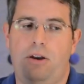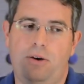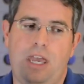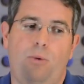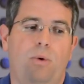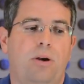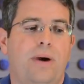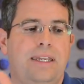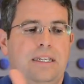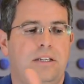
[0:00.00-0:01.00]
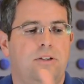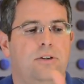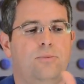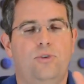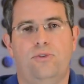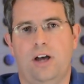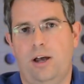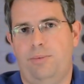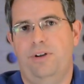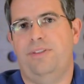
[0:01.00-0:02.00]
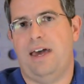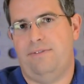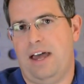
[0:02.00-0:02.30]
okay, what do I need to do to move up that